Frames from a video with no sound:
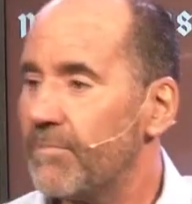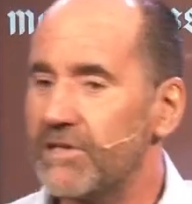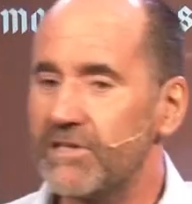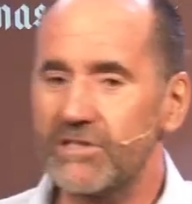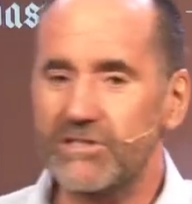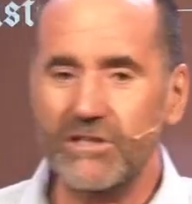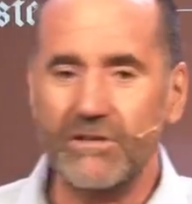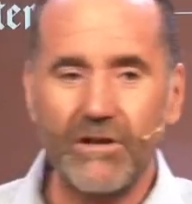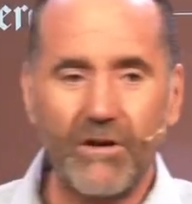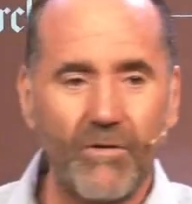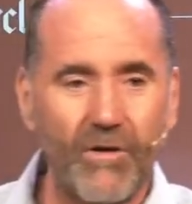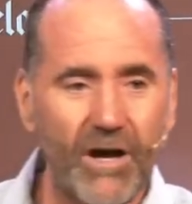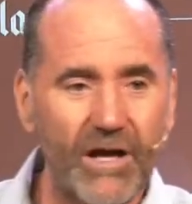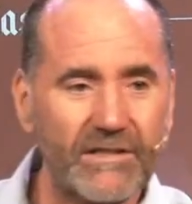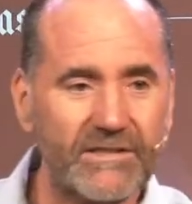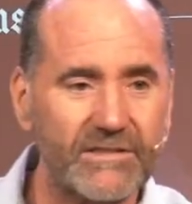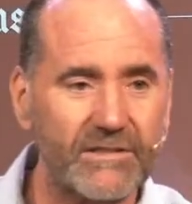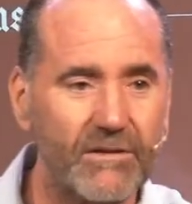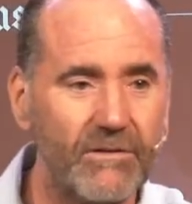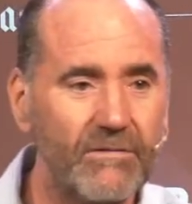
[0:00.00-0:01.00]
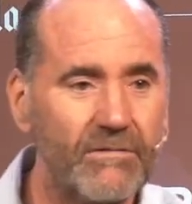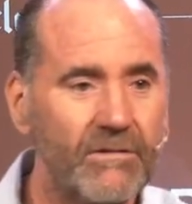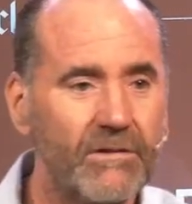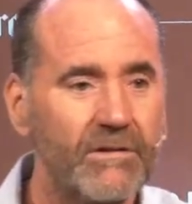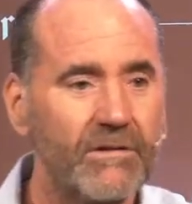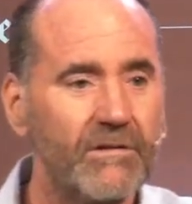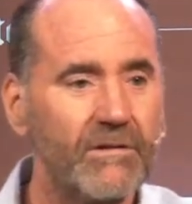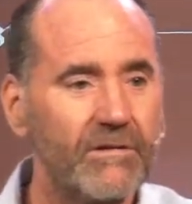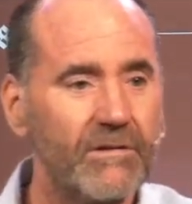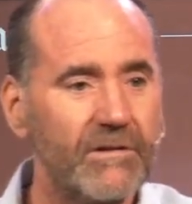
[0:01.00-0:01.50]
But did you know also
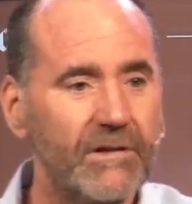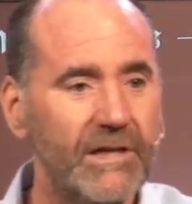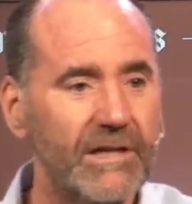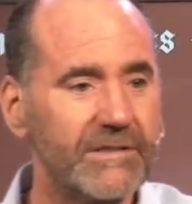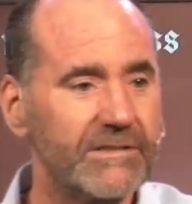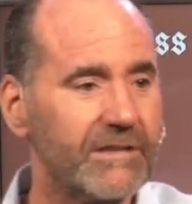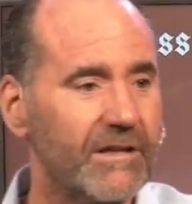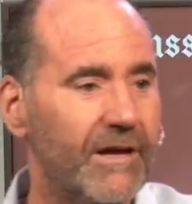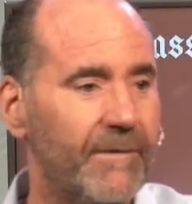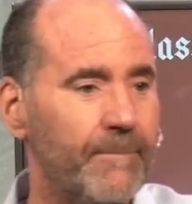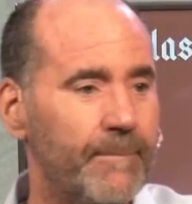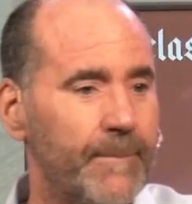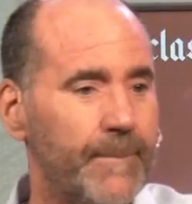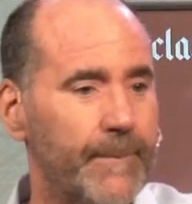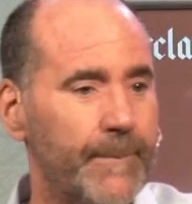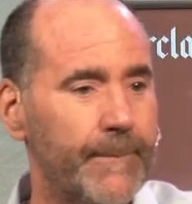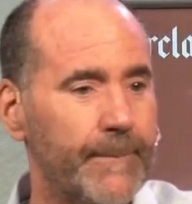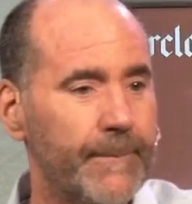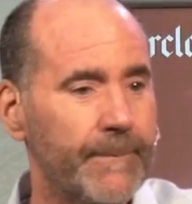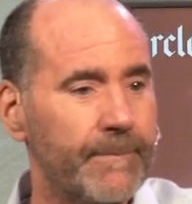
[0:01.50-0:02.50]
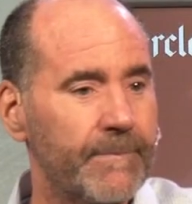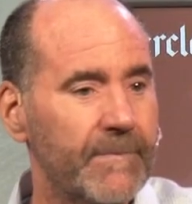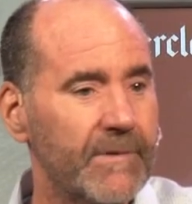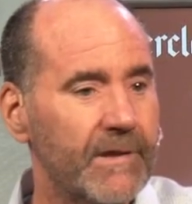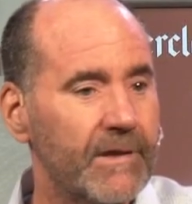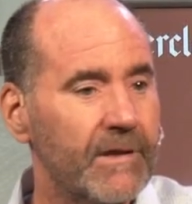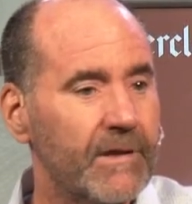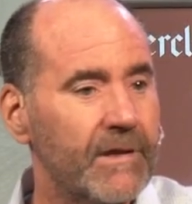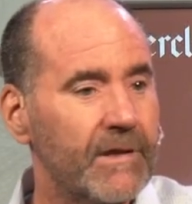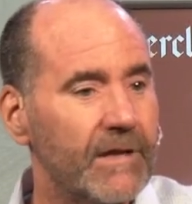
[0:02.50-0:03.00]
Islam?
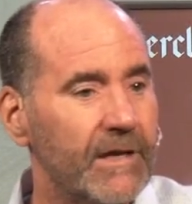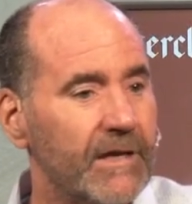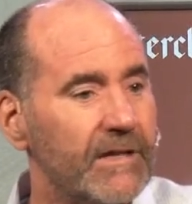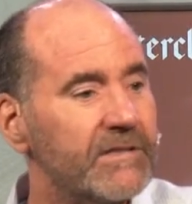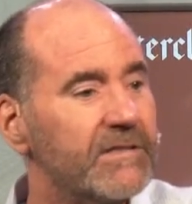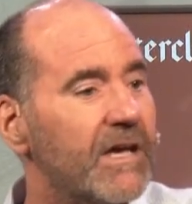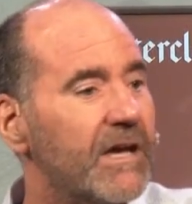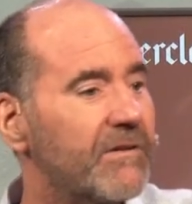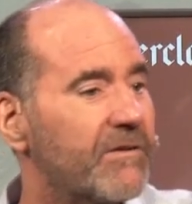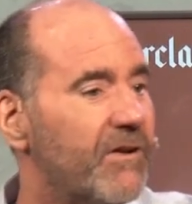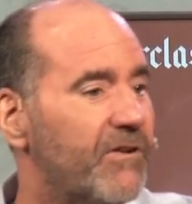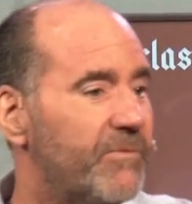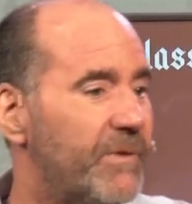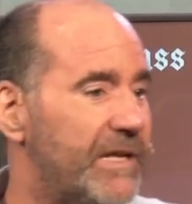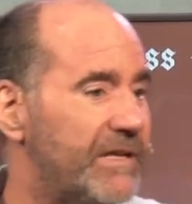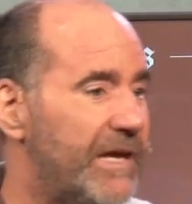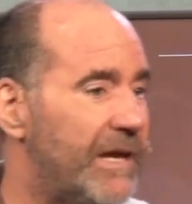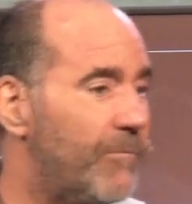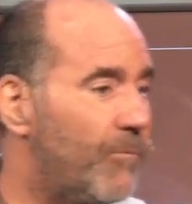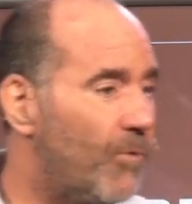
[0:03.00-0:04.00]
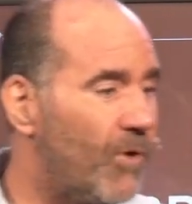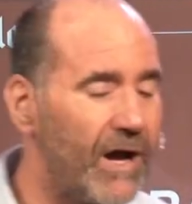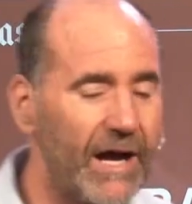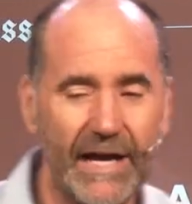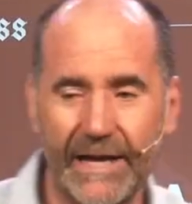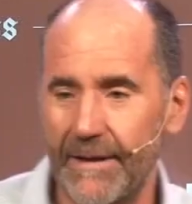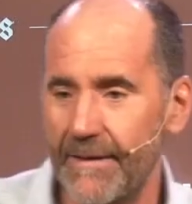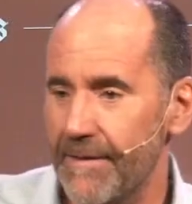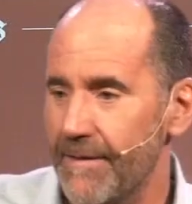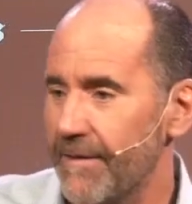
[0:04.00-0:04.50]
Islam comes back to Abraham.
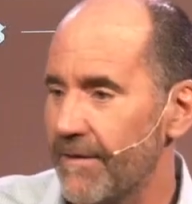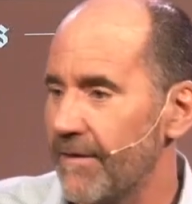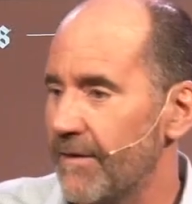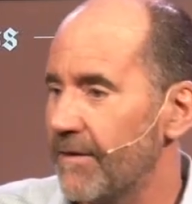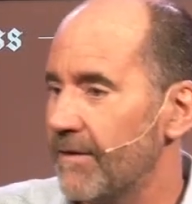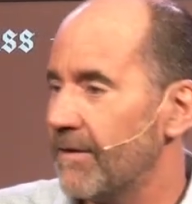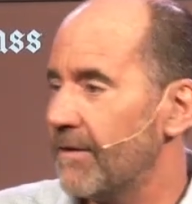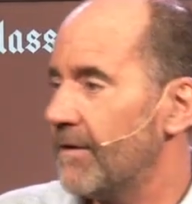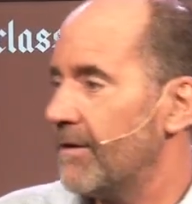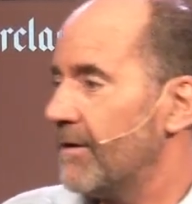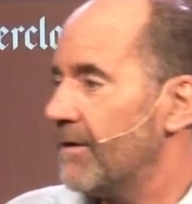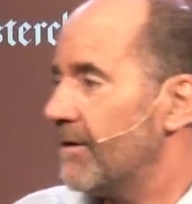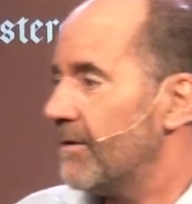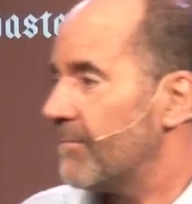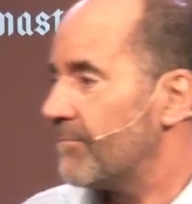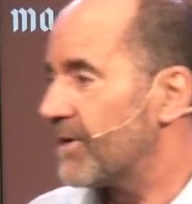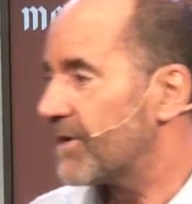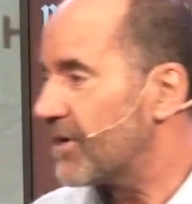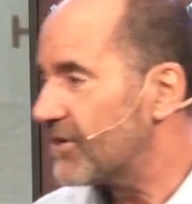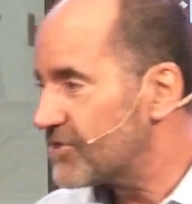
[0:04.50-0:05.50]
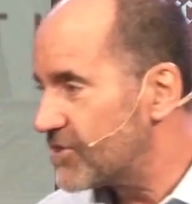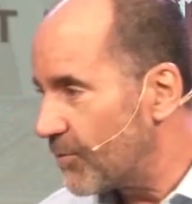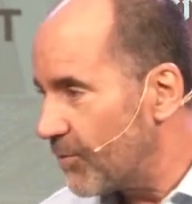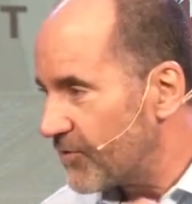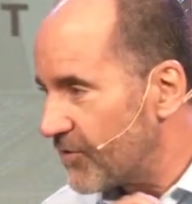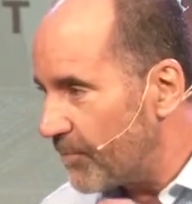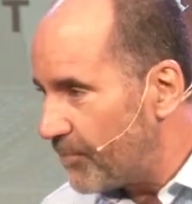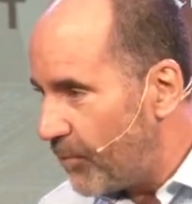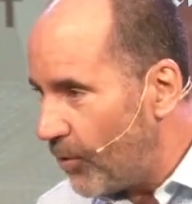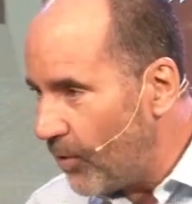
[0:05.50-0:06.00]
Why? Because there
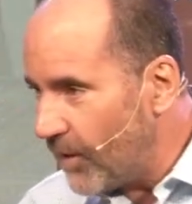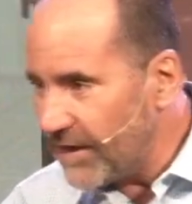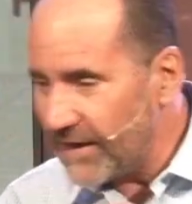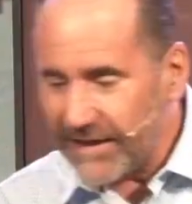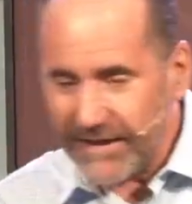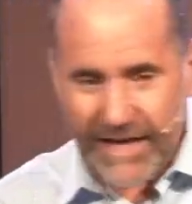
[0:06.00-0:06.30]
was a point